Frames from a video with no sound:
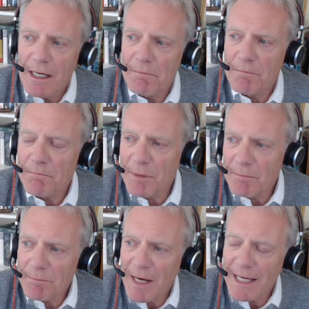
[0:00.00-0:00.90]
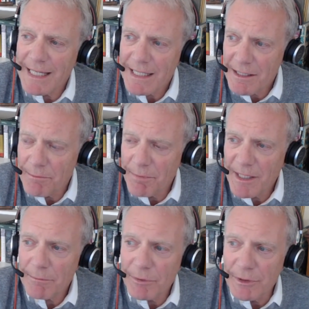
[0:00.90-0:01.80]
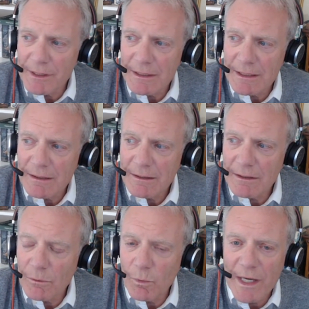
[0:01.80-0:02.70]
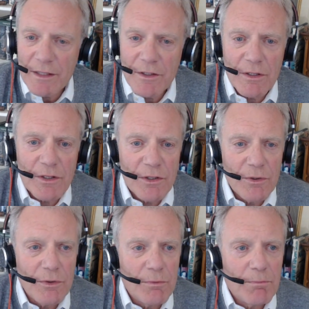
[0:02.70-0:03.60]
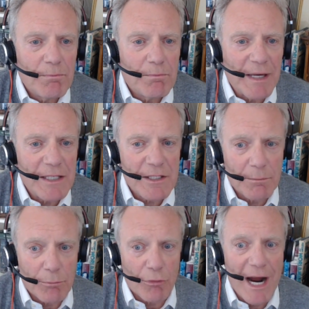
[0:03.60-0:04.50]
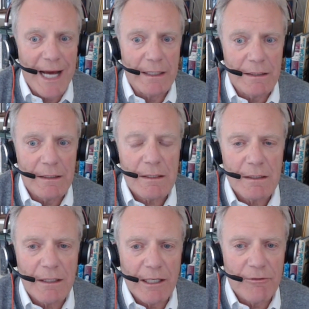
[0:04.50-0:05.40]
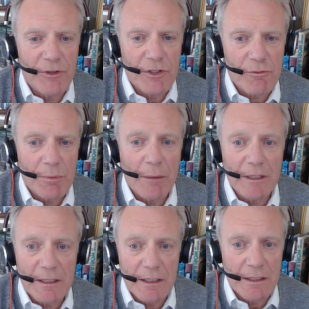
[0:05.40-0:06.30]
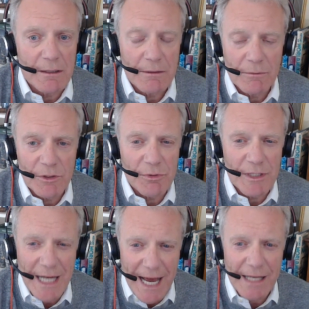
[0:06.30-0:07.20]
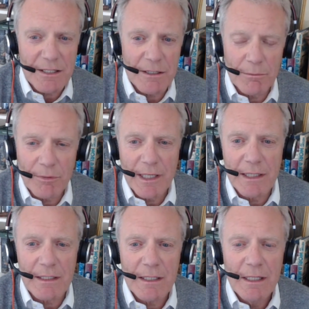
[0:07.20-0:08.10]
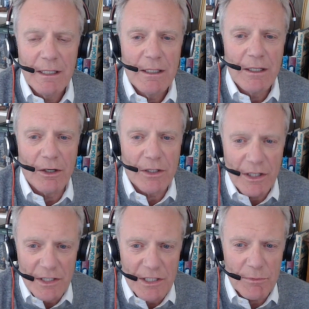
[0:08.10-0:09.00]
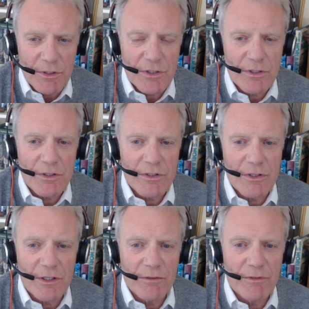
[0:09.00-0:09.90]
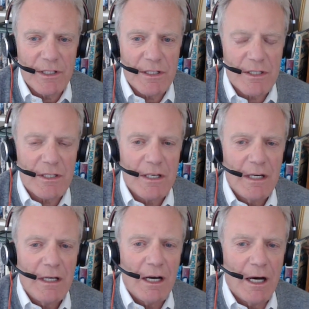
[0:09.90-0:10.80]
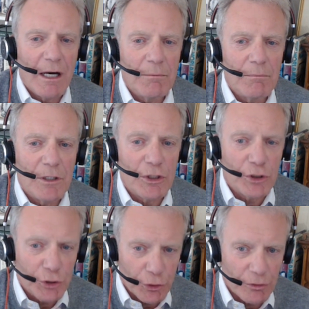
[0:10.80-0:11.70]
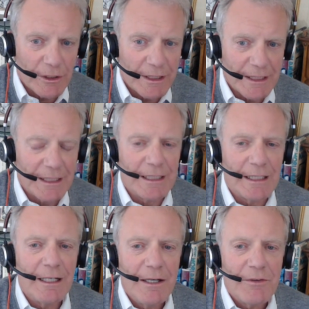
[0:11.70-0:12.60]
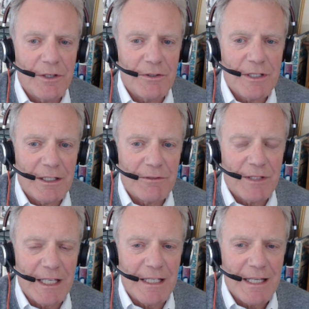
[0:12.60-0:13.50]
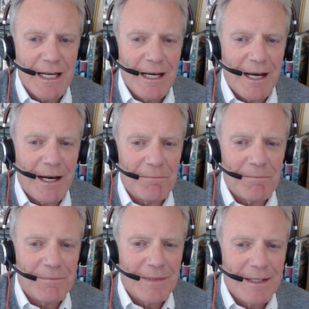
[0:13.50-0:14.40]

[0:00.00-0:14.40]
Um, yeah. But, but I guess the bigger point is that when you base a brand like First Republic did, which was an excellent brand, right. on customer service, um, assurity, those kind of things. Um,